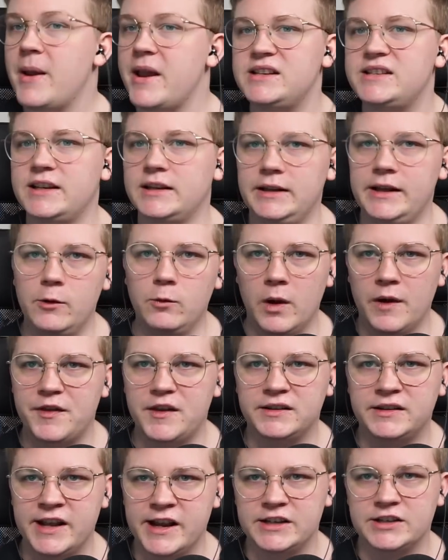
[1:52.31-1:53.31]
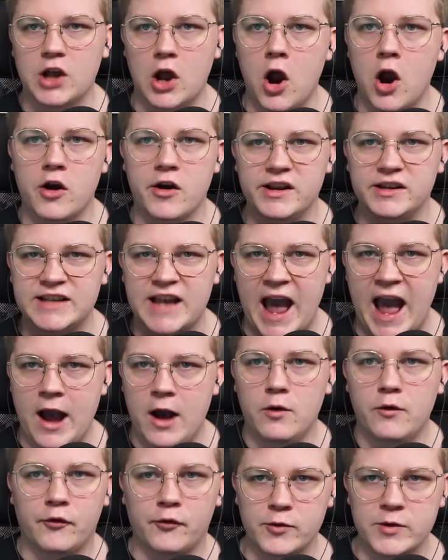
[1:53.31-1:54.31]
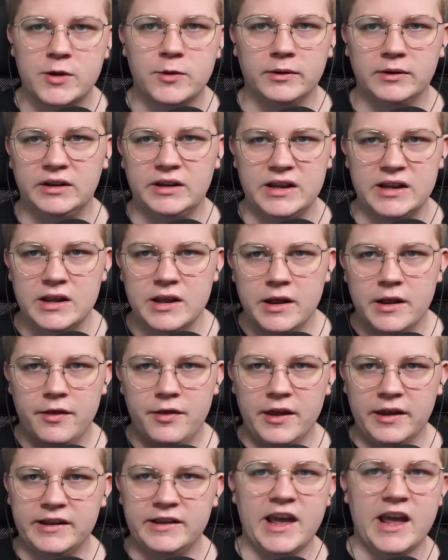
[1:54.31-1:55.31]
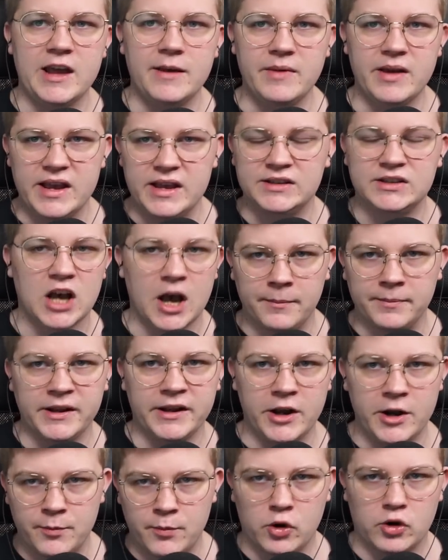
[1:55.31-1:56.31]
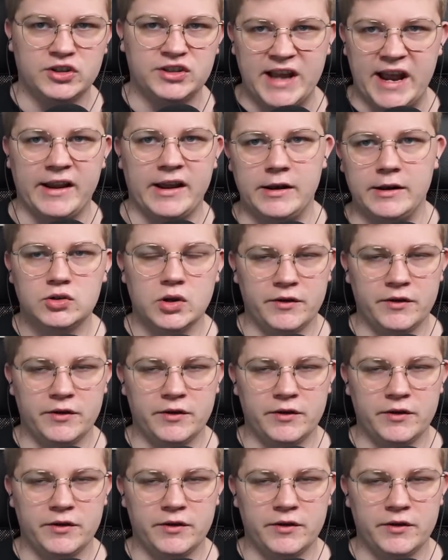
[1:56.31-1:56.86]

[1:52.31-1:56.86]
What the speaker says: Basically, what the ticks are is how frequently the game is updated per second.